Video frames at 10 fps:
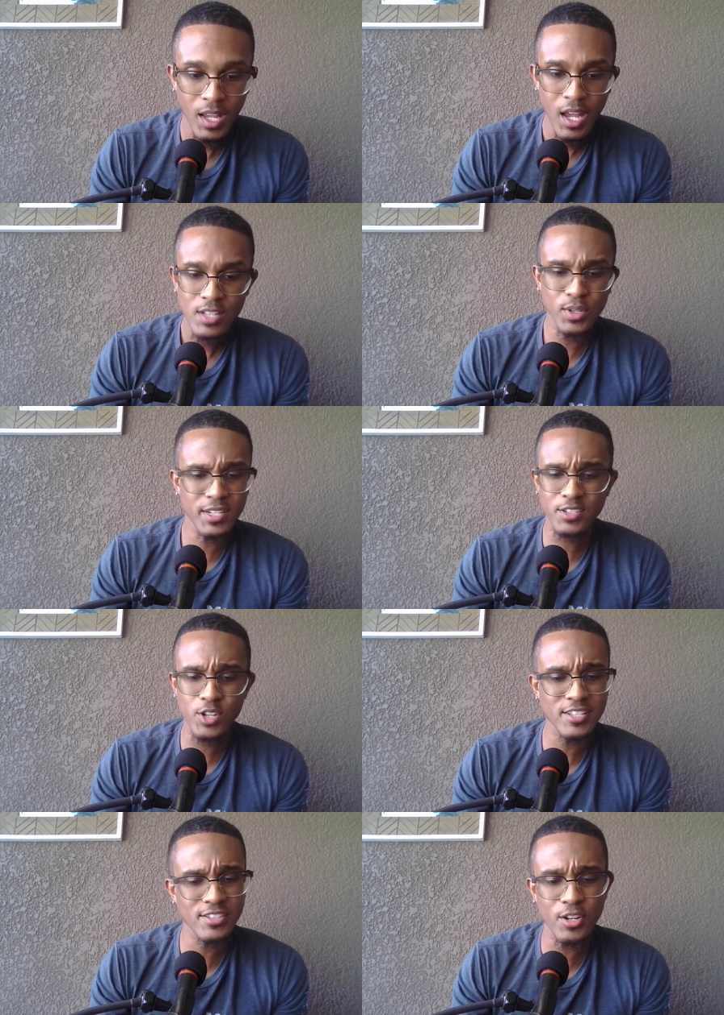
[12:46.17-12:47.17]
So it
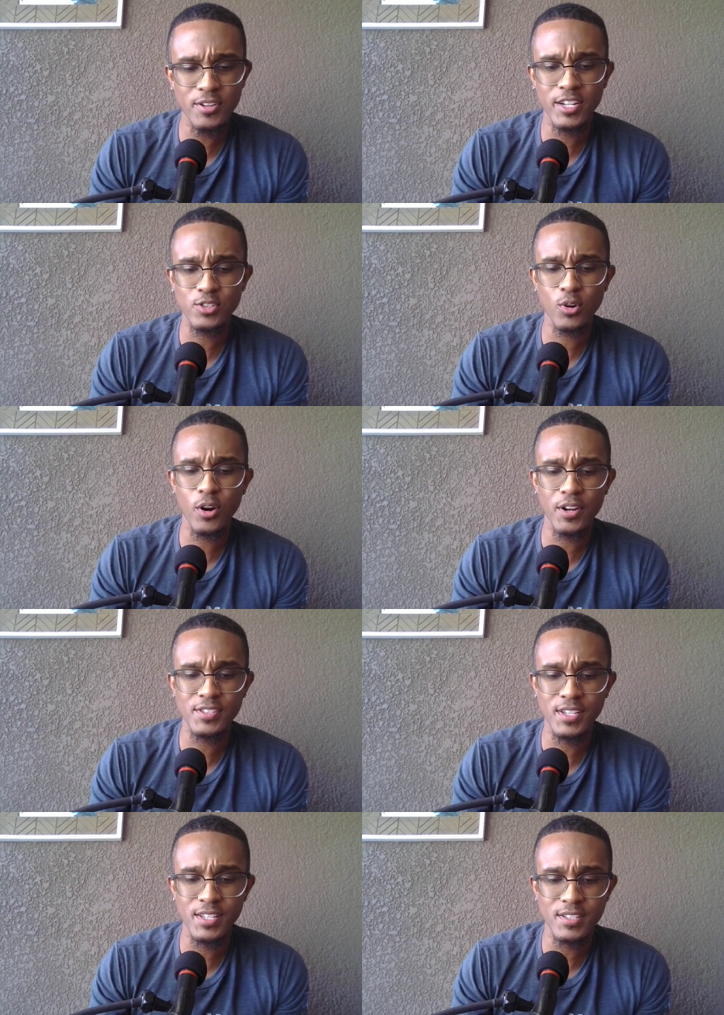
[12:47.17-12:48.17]
addresses certain digital
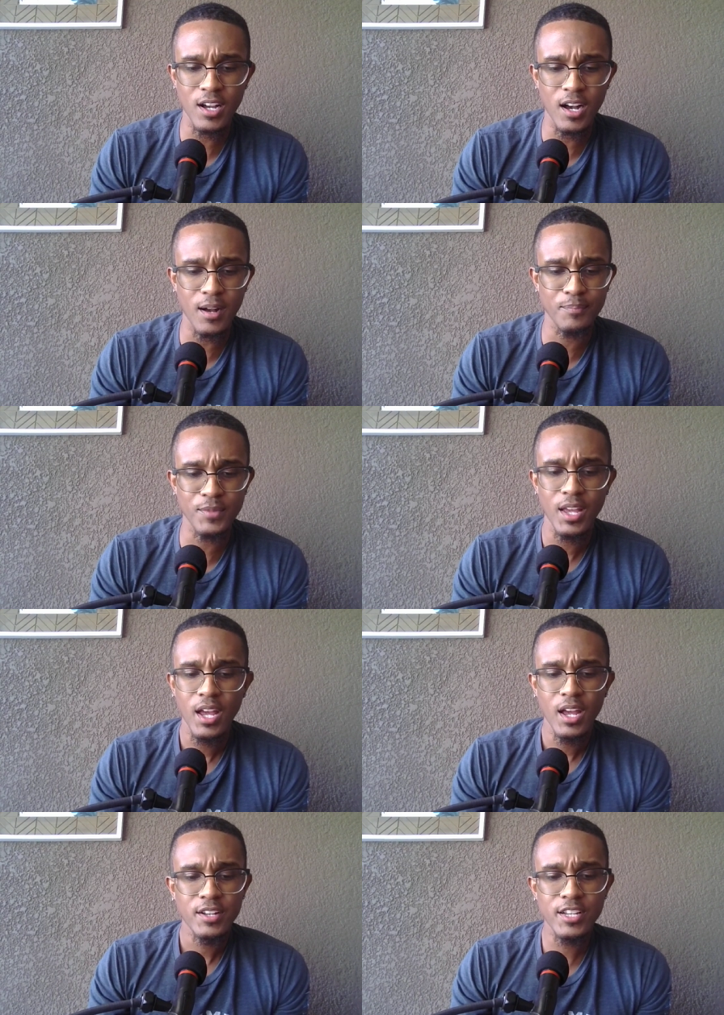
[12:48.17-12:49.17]
currencies. Um,
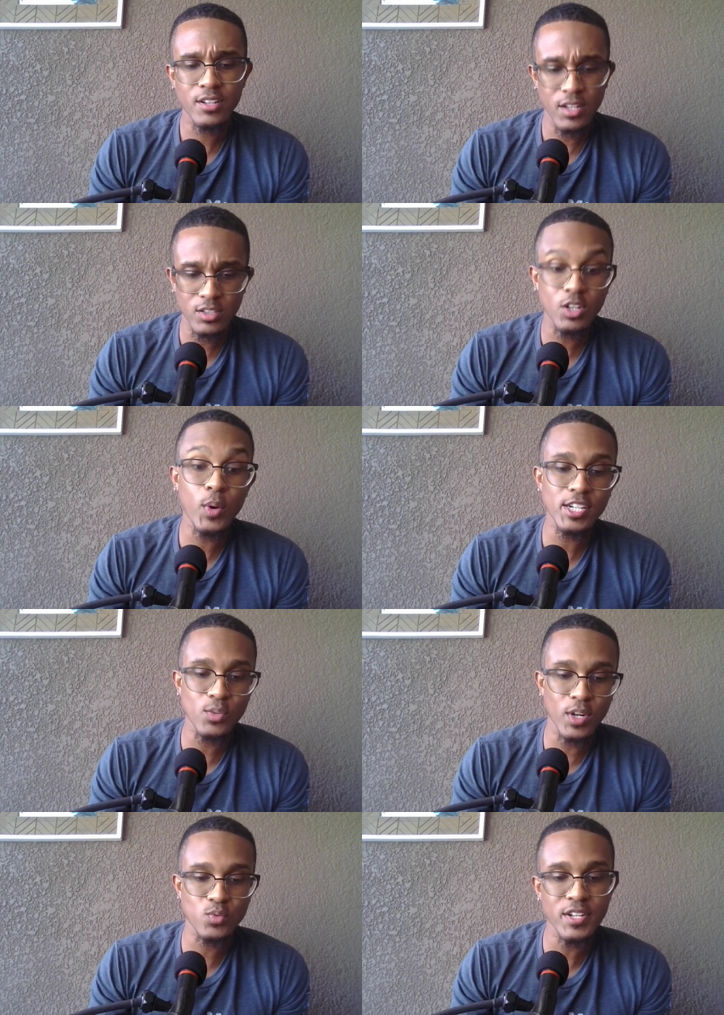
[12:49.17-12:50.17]
the question
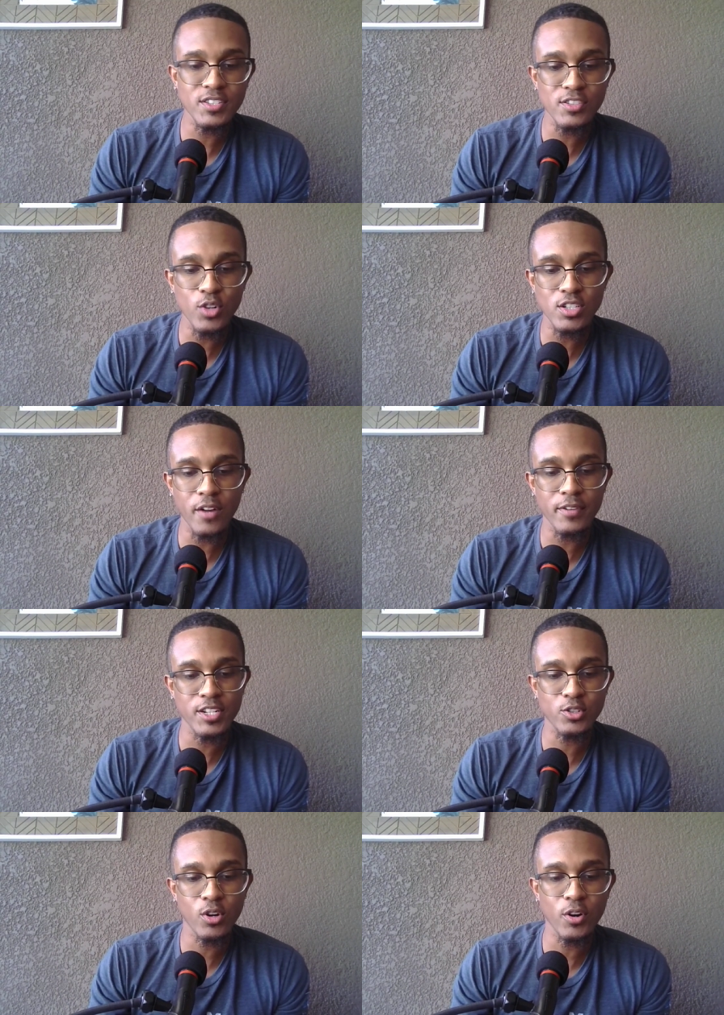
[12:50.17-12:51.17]
was, what is the structure of a
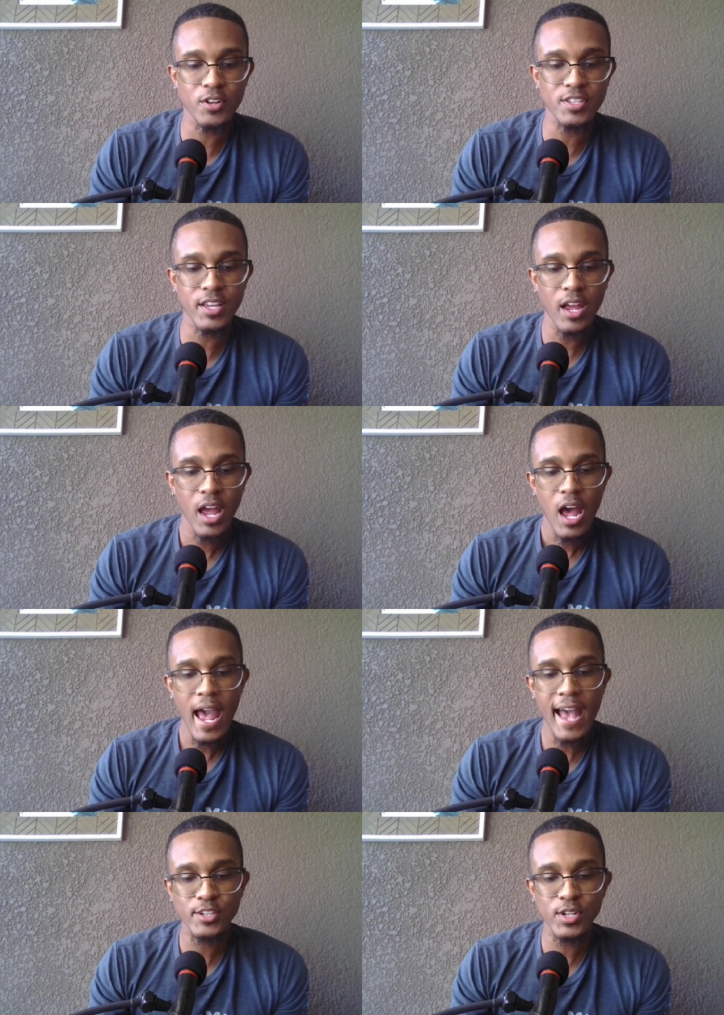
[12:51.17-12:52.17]
digital currency
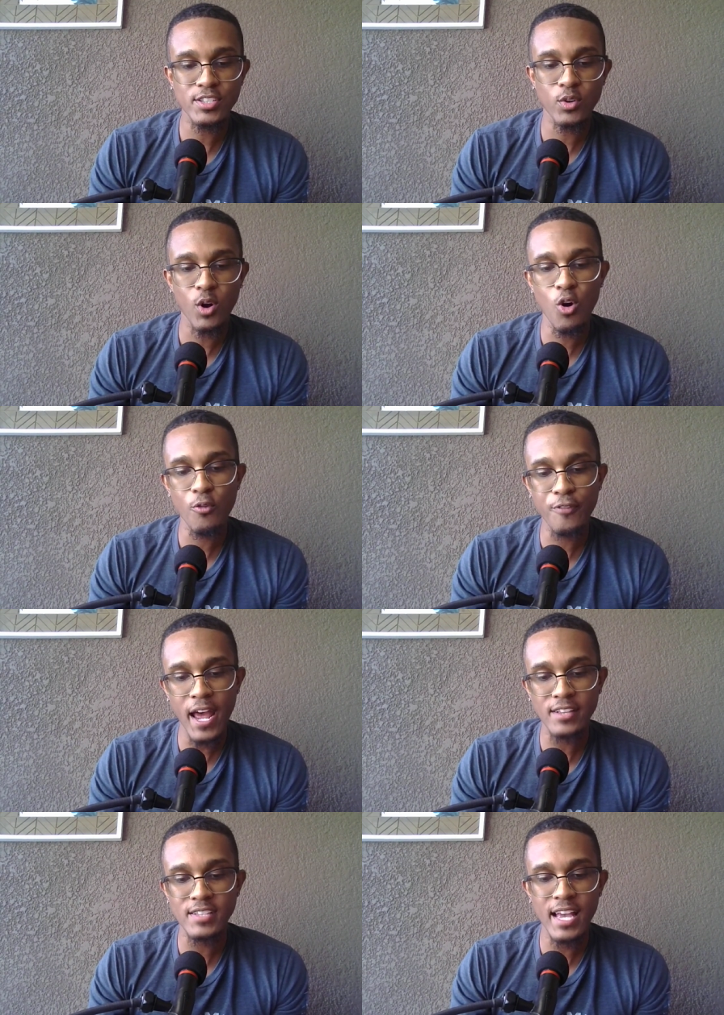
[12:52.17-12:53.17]
address on
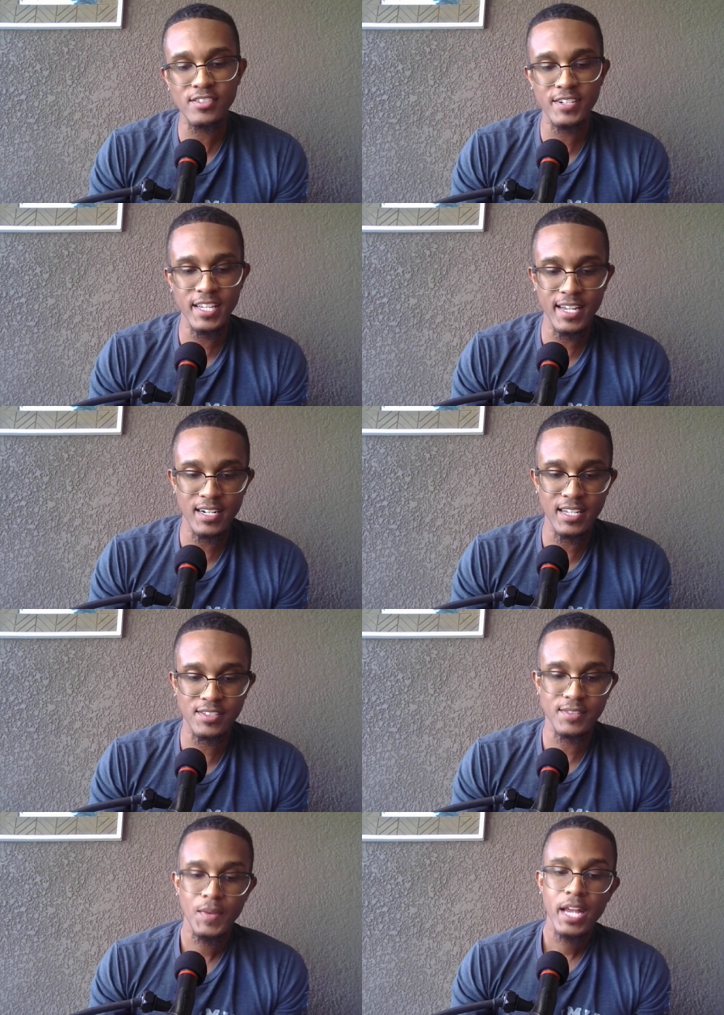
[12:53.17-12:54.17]
OFAC's SDN
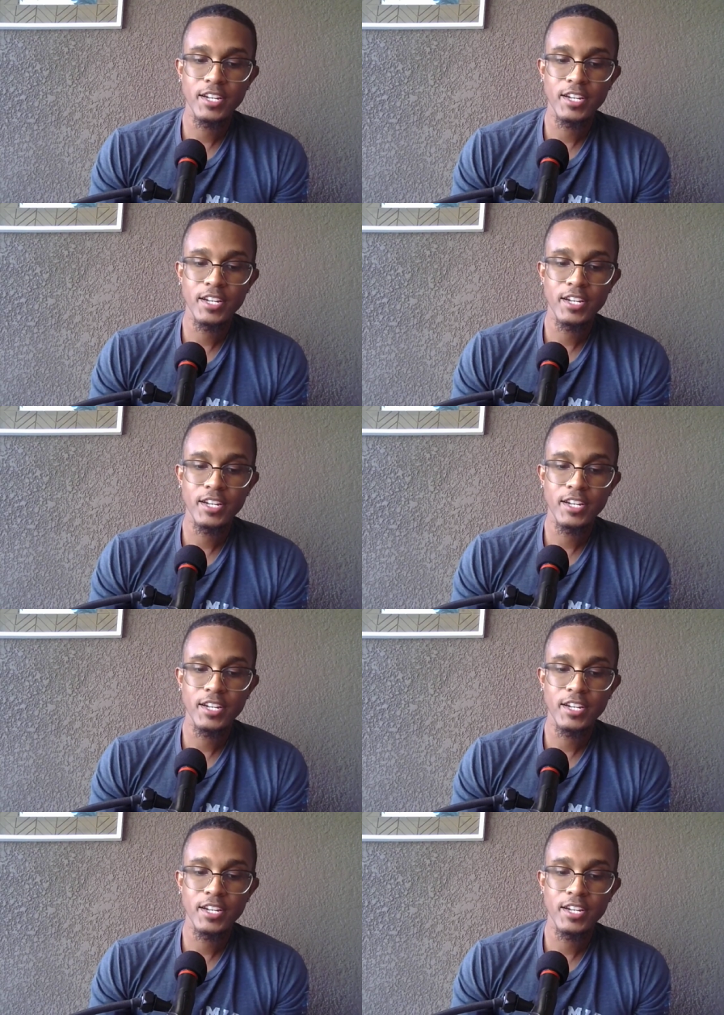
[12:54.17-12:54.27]
list?